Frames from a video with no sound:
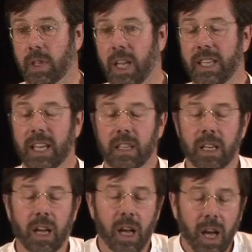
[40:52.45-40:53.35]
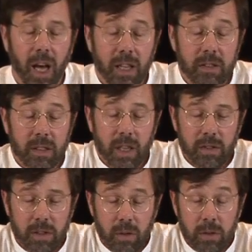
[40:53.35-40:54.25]
And yet in our hearts, in our
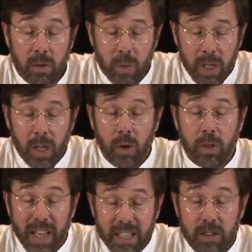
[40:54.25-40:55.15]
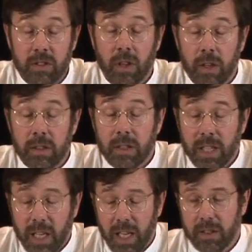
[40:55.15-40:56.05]
souls, we know that is not the
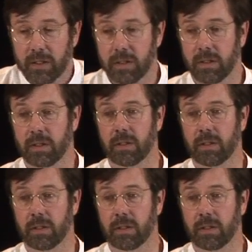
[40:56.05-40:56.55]
case.